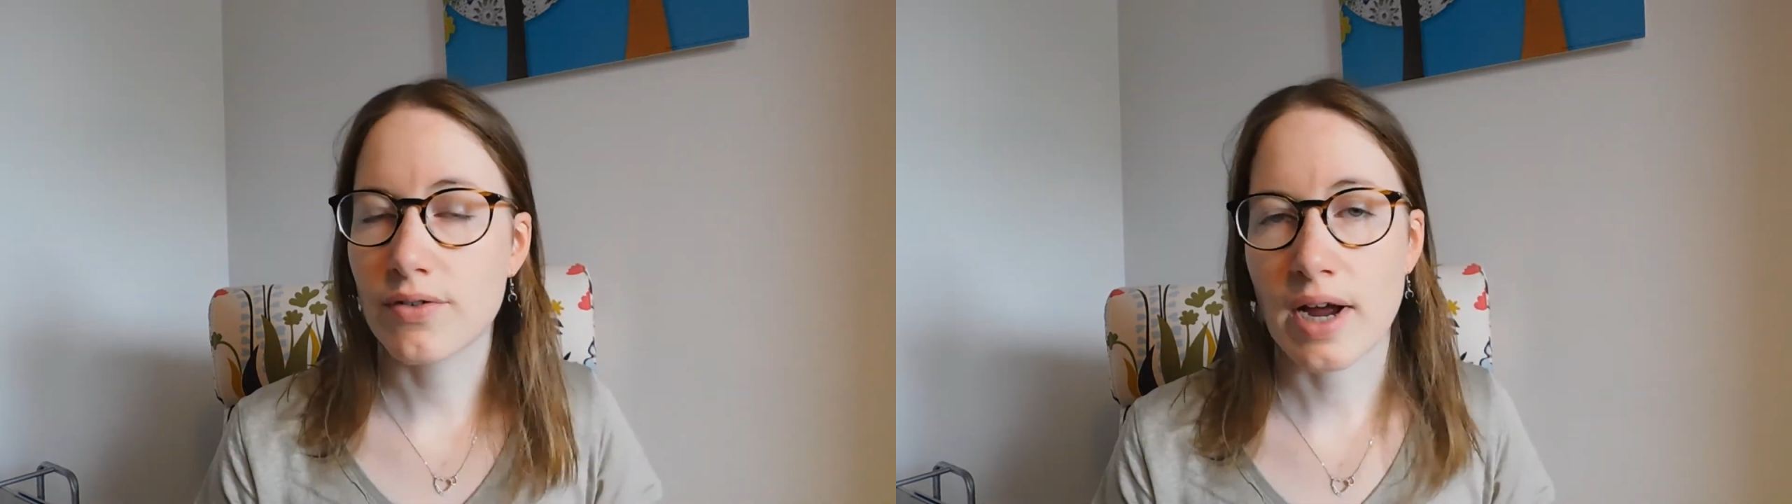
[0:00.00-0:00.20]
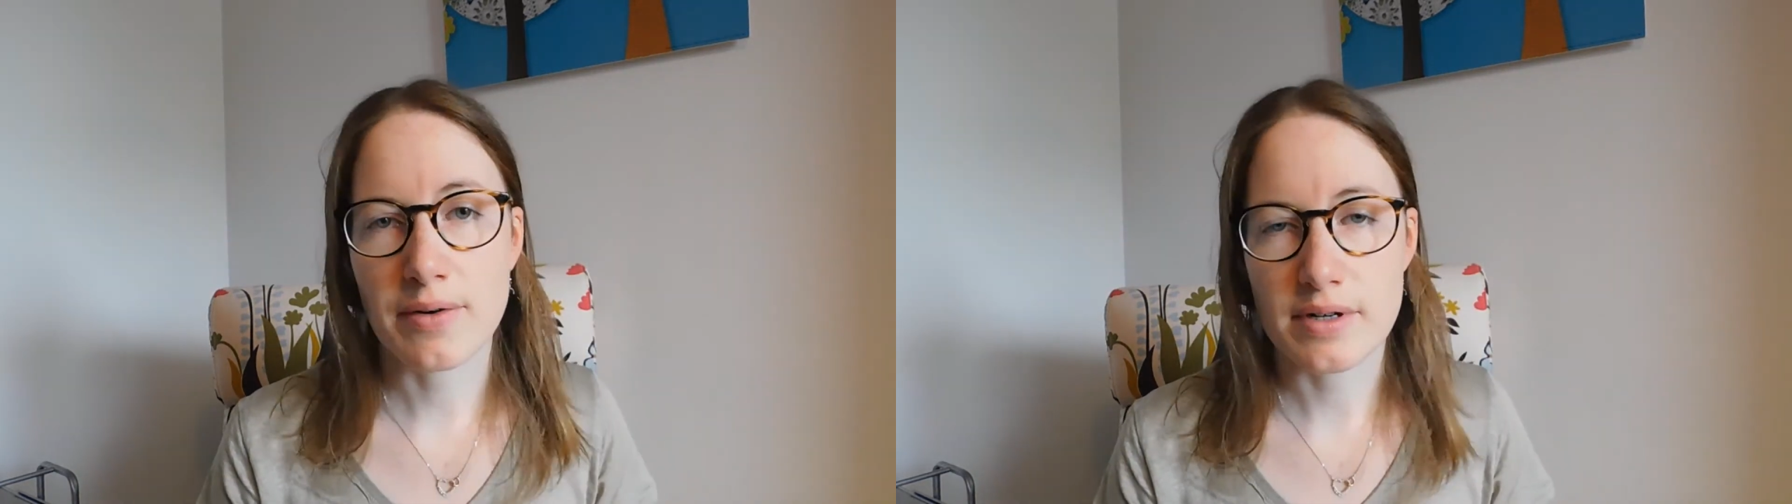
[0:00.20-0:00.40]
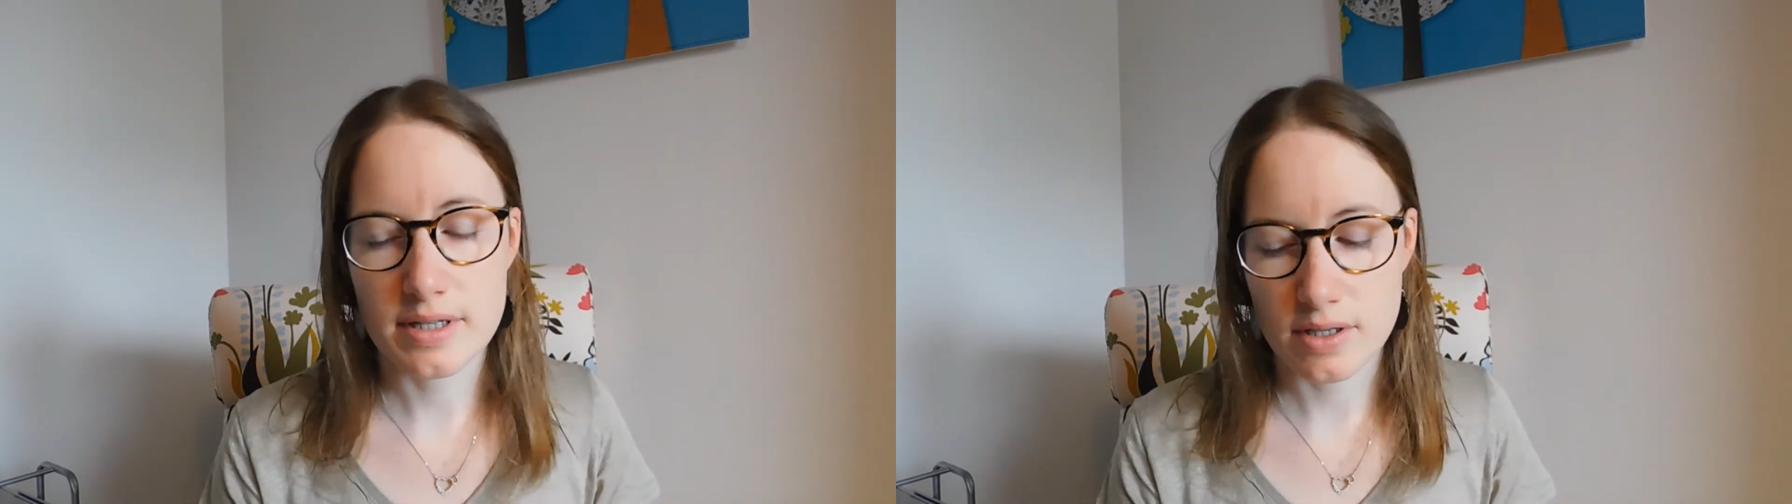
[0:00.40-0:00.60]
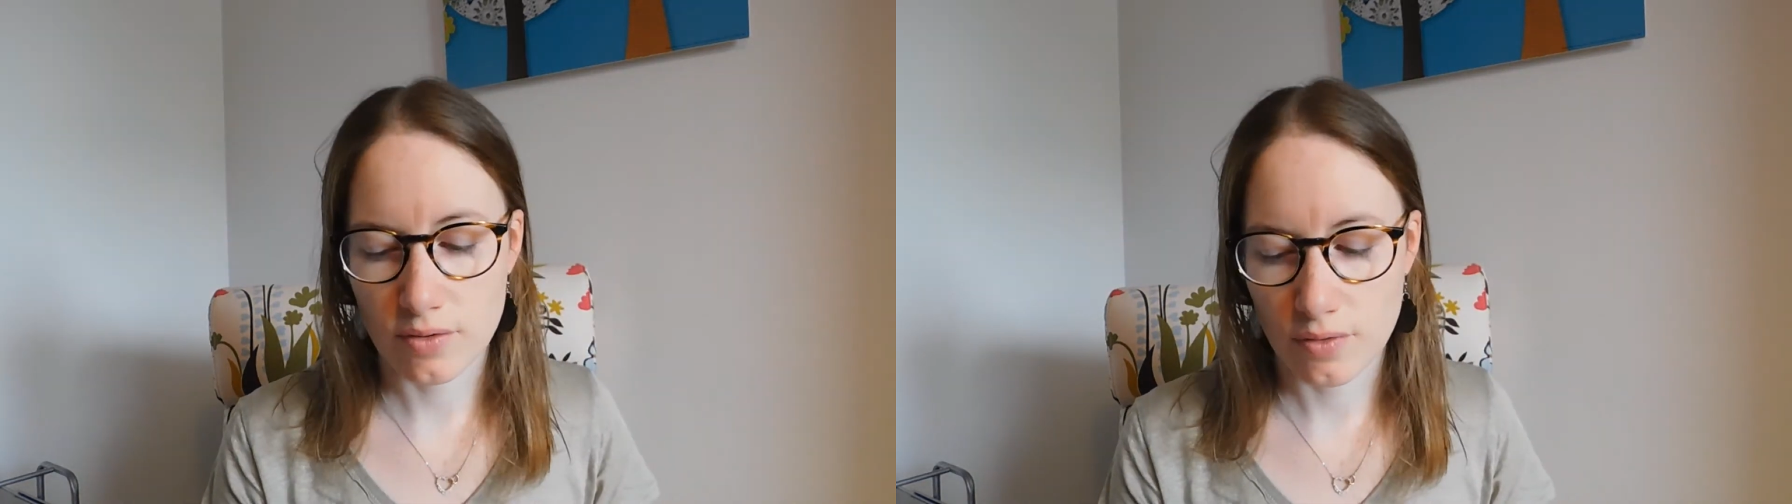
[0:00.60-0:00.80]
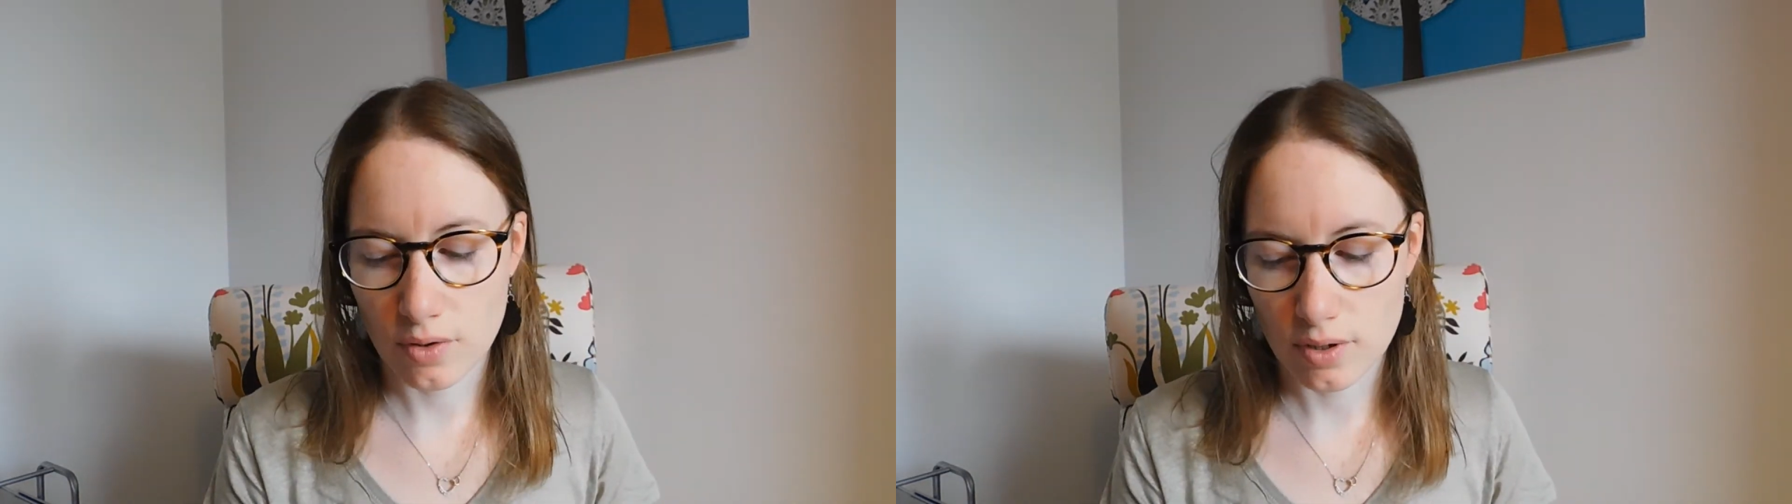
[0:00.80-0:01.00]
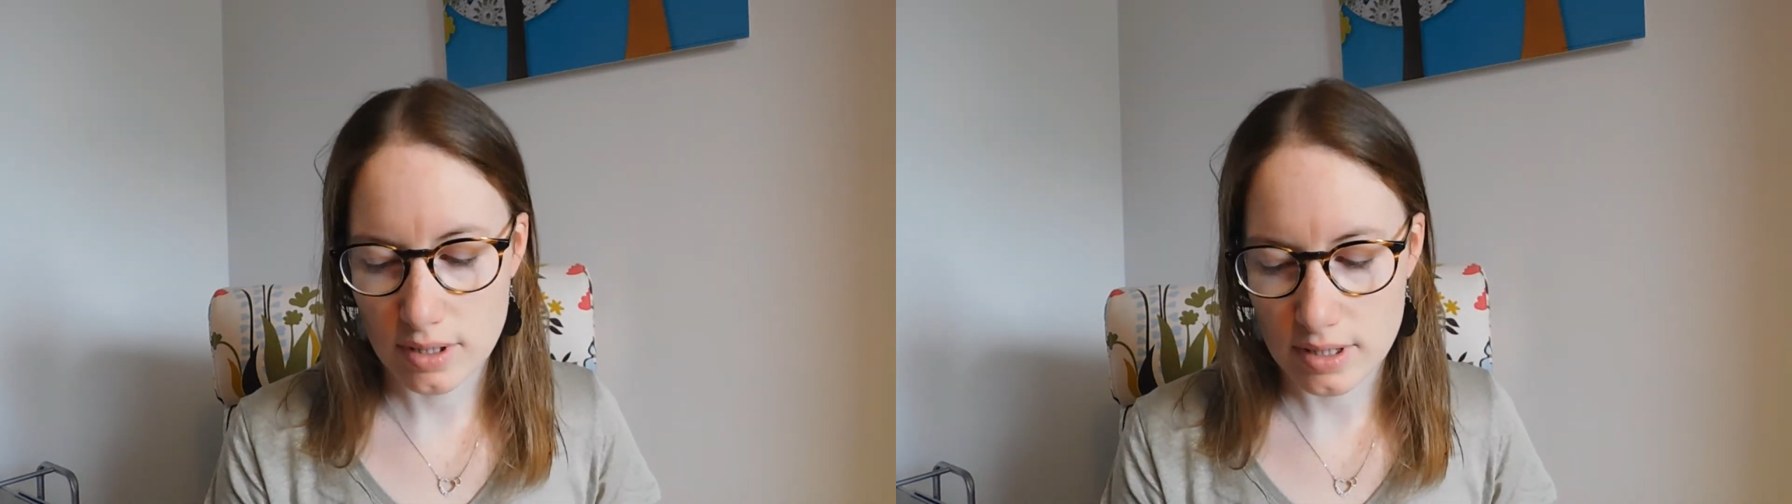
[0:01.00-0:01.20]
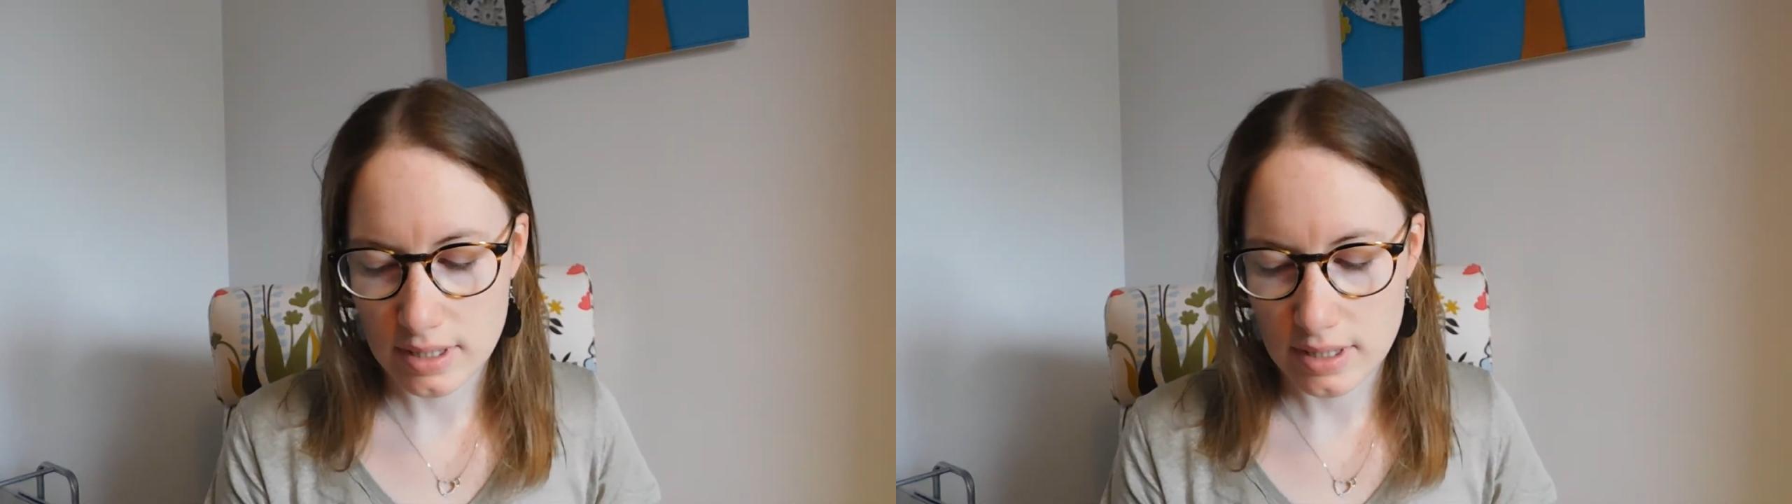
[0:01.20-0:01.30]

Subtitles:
virus, of course,